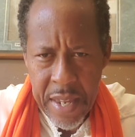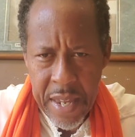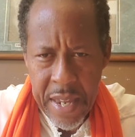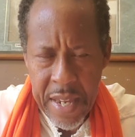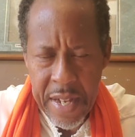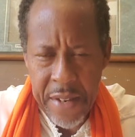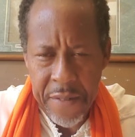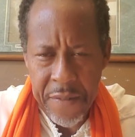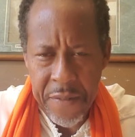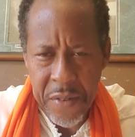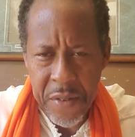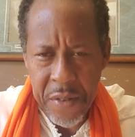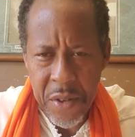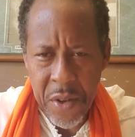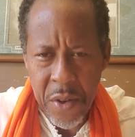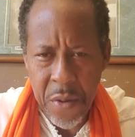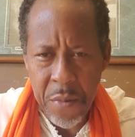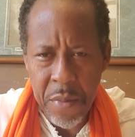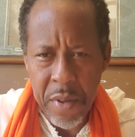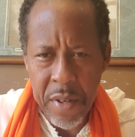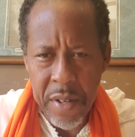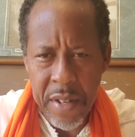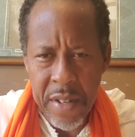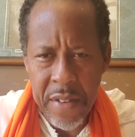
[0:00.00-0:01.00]
And if you don't
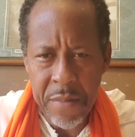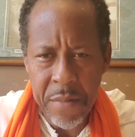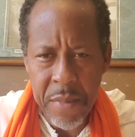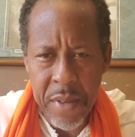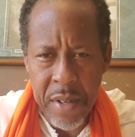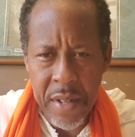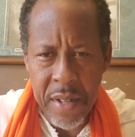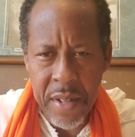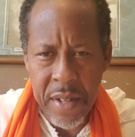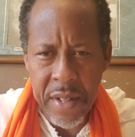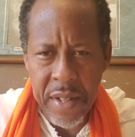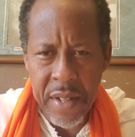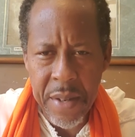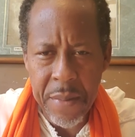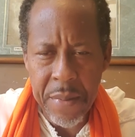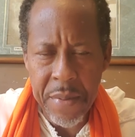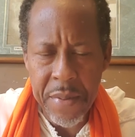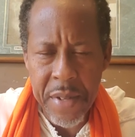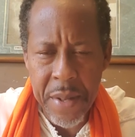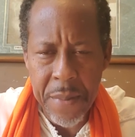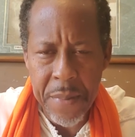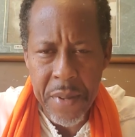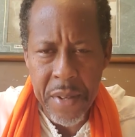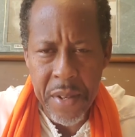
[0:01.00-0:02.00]
believe me, look up
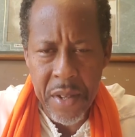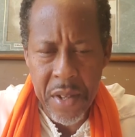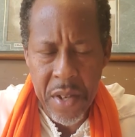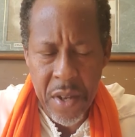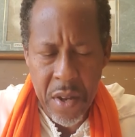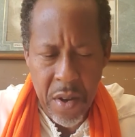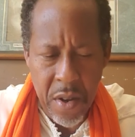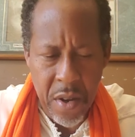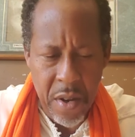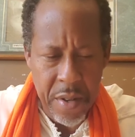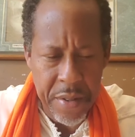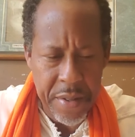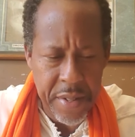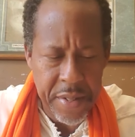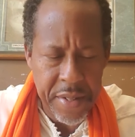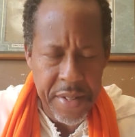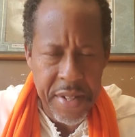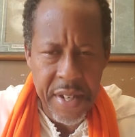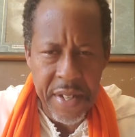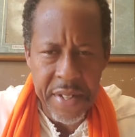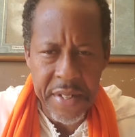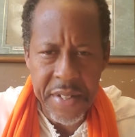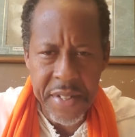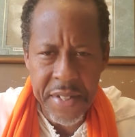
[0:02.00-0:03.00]
something called the
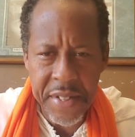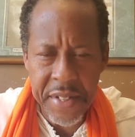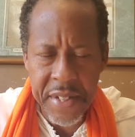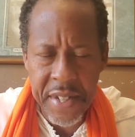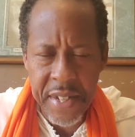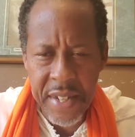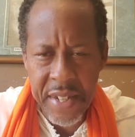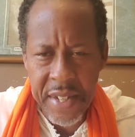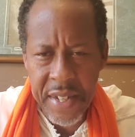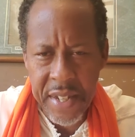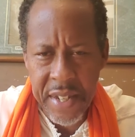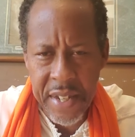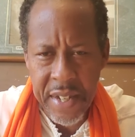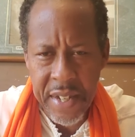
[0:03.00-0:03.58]
Tuskegee